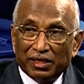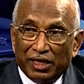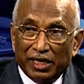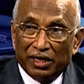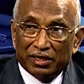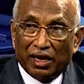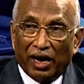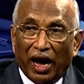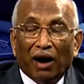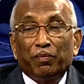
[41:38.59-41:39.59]
these uh,
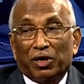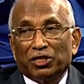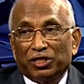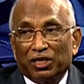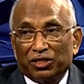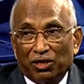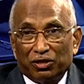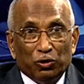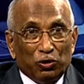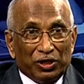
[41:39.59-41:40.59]
ARM processors are
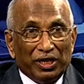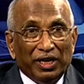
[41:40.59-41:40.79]
used